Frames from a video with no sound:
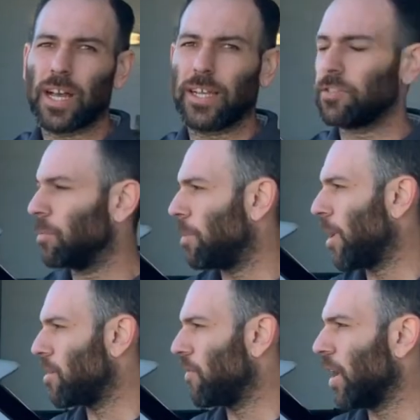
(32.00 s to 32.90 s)
glass from the
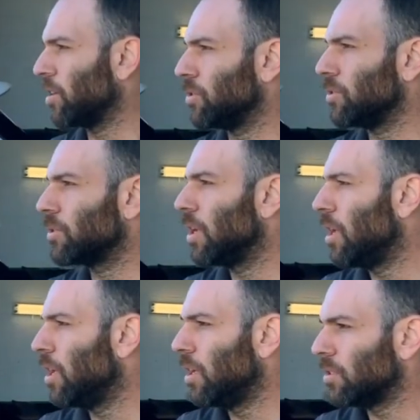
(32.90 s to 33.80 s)
manufacturers.
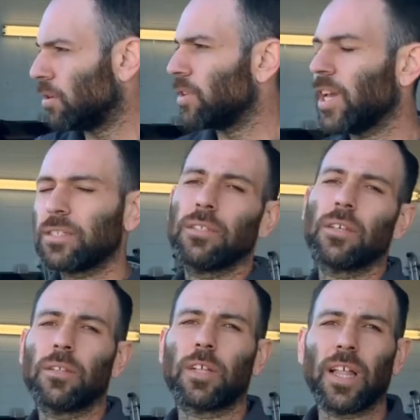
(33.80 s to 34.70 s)
So yes,
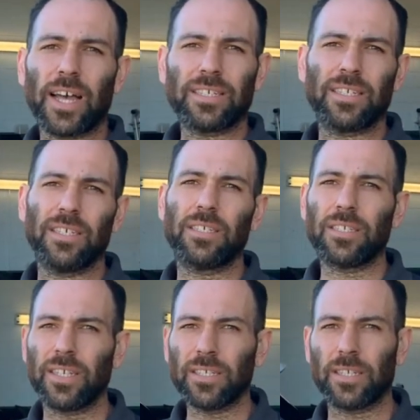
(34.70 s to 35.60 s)
the glass
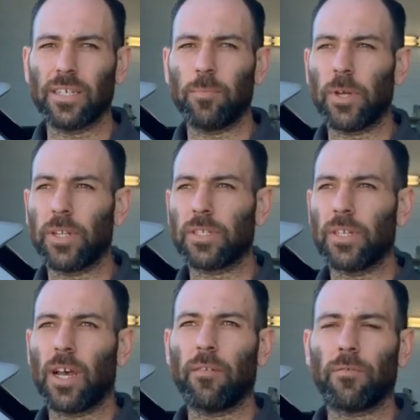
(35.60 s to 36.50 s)
is tinted, but
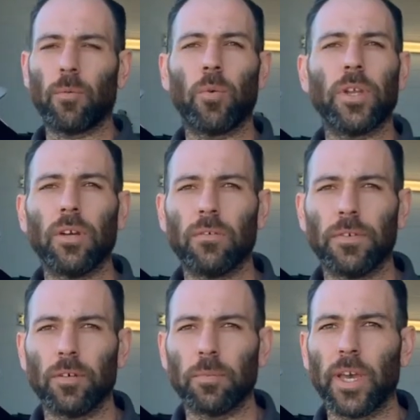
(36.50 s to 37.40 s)
it's not from window
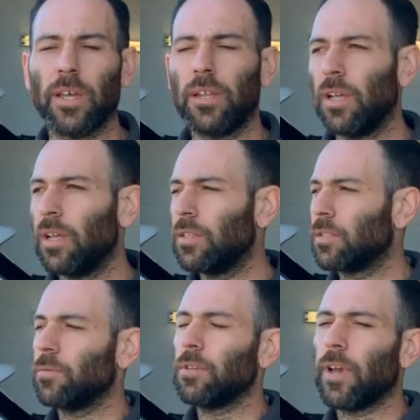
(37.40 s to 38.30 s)
film yet.
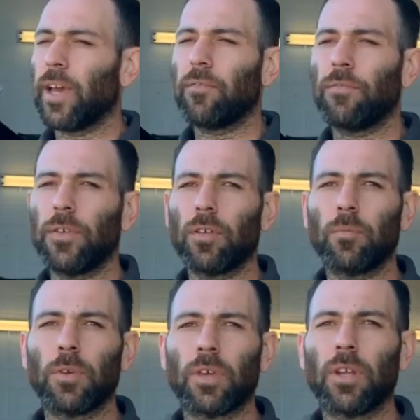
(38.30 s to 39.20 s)
So when you add
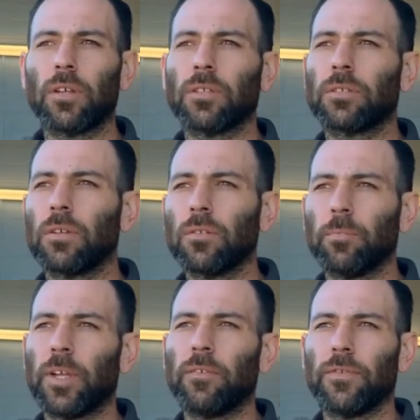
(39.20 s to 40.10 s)
film, you get all the solar
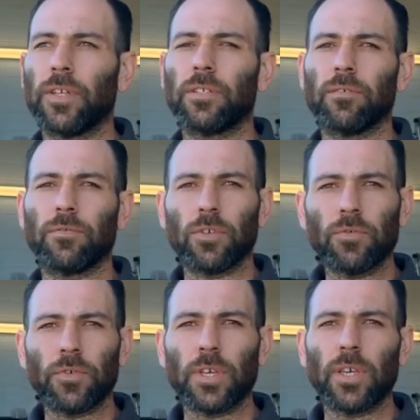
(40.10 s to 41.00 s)
benefits of
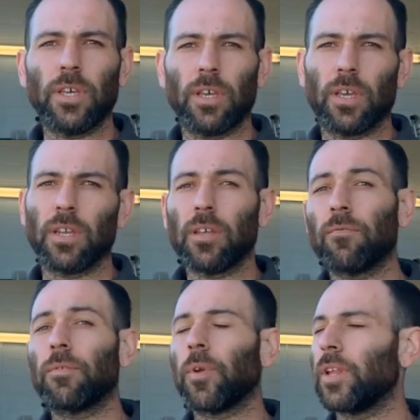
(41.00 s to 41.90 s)
UV and
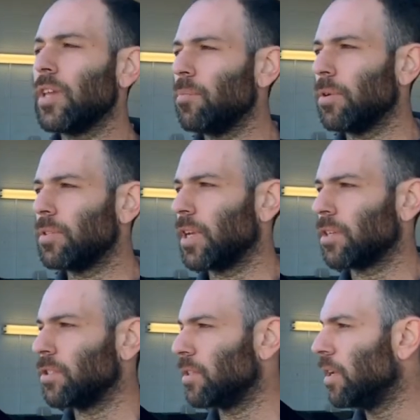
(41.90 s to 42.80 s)
infrared heat
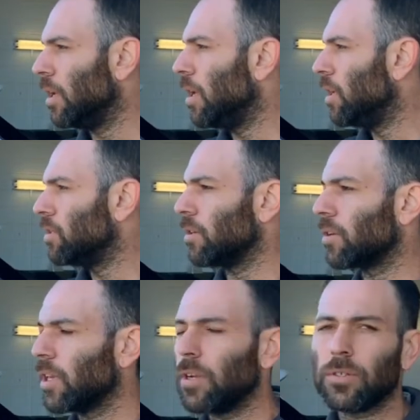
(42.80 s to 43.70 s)
protection. So
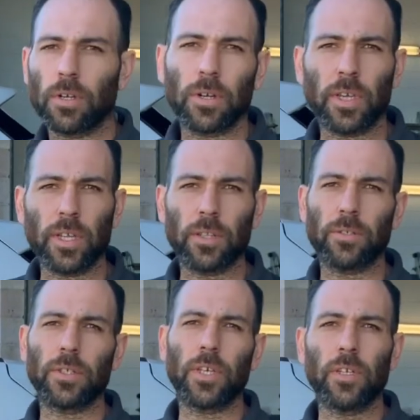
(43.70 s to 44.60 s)
kiddos aren't getting their
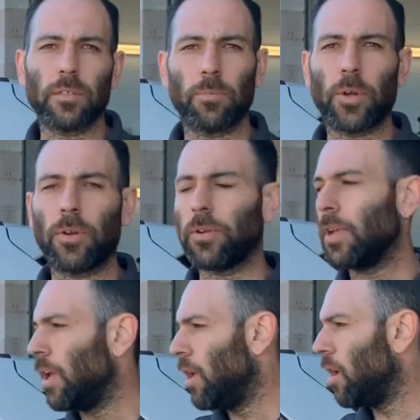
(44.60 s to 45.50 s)
skin burn,
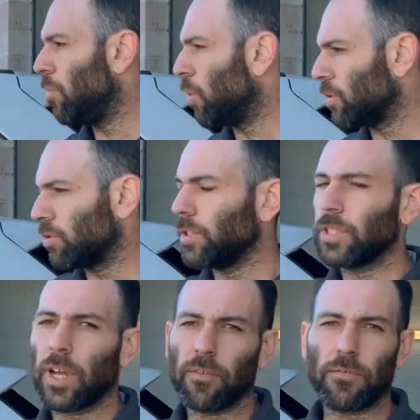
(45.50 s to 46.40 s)

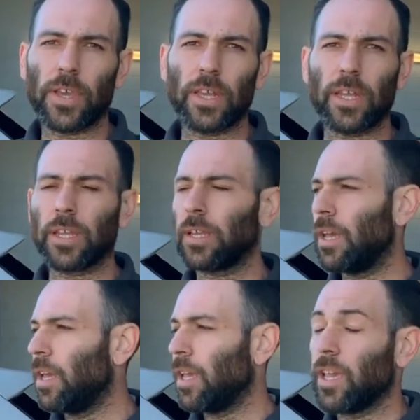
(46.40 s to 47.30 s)
upholstery's not fading,
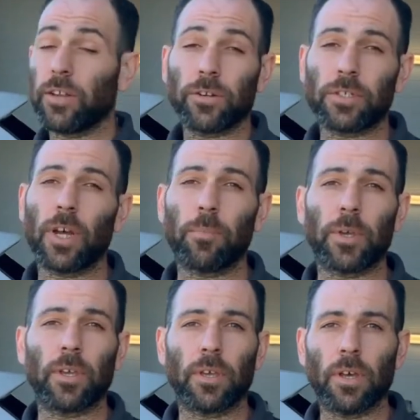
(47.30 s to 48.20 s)
and you're
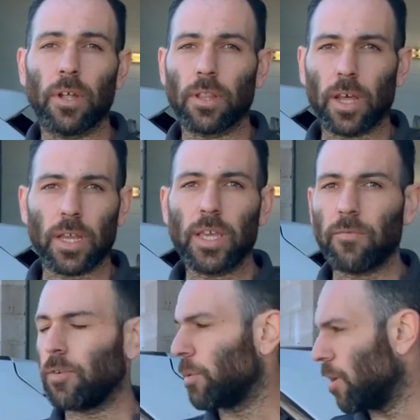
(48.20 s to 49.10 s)
stopping a lot of
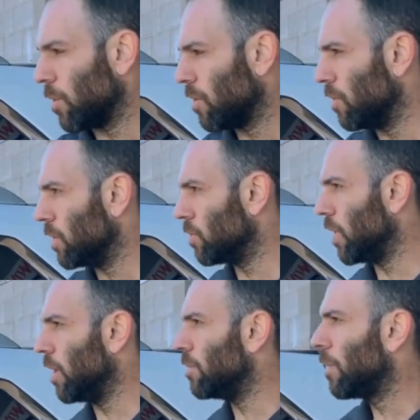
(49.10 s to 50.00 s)
heat from coming through as
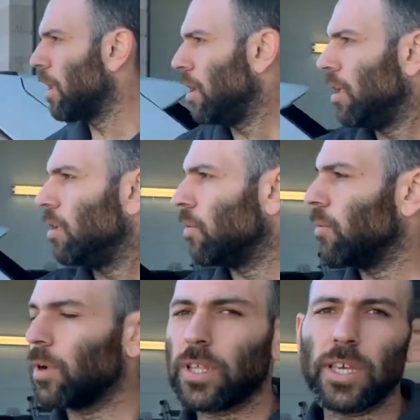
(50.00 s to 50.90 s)
well.
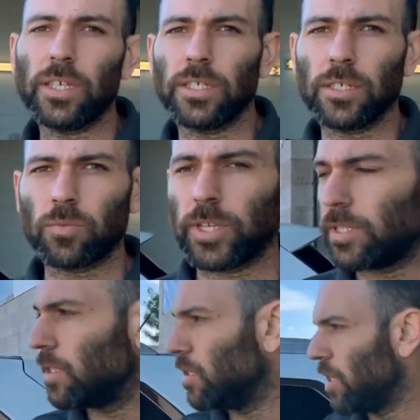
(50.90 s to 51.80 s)
One of the easiest
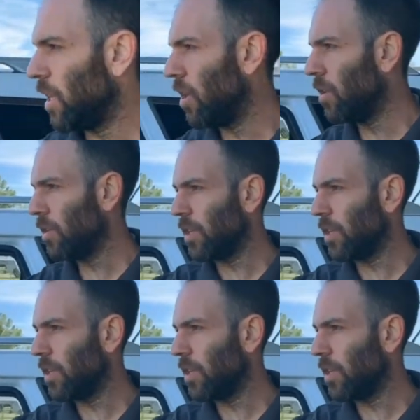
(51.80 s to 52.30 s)
ways to tell